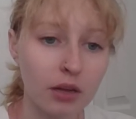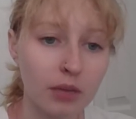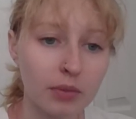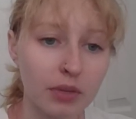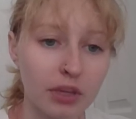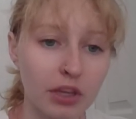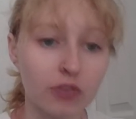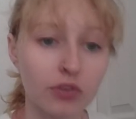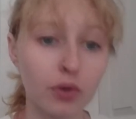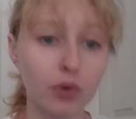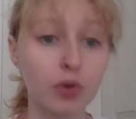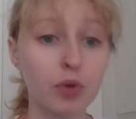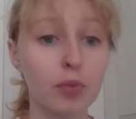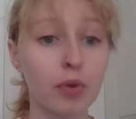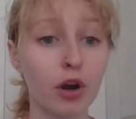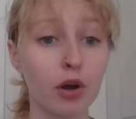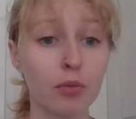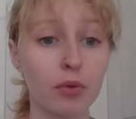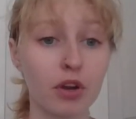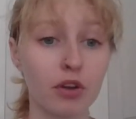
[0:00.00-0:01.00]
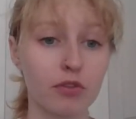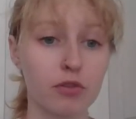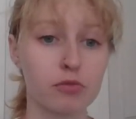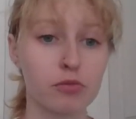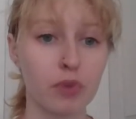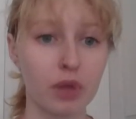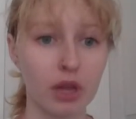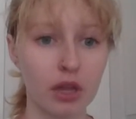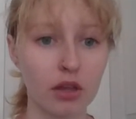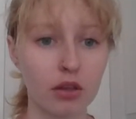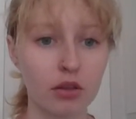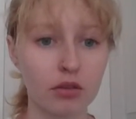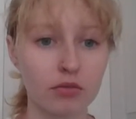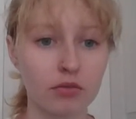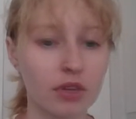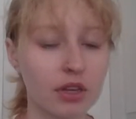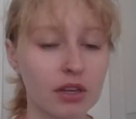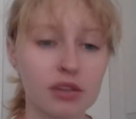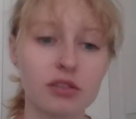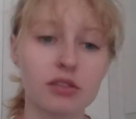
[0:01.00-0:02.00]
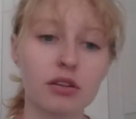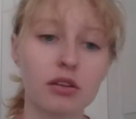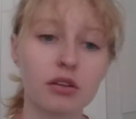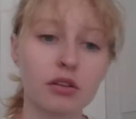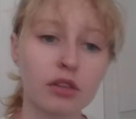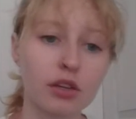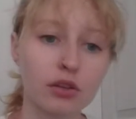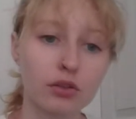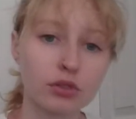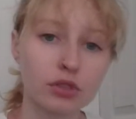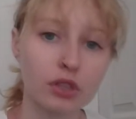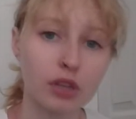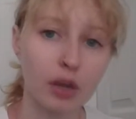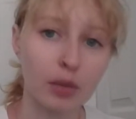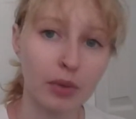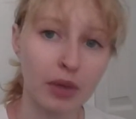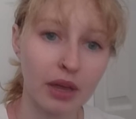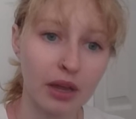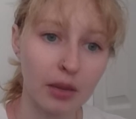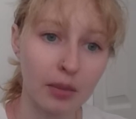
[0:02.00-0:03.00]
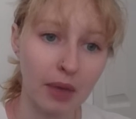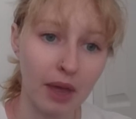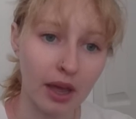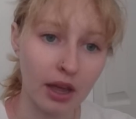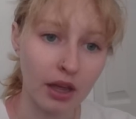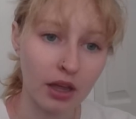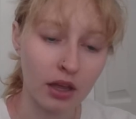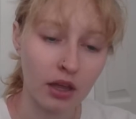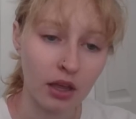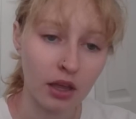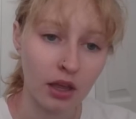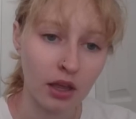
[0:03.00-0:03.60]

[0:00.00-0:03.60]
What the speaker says: Like if you were to borrow money from a bank, it is illegal to not pay it back,